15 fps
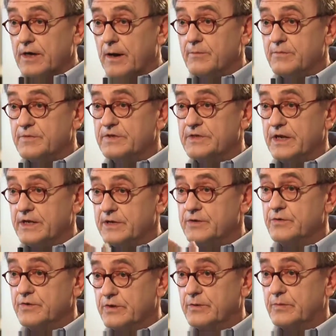comes
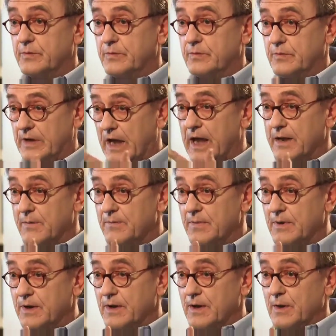into the game,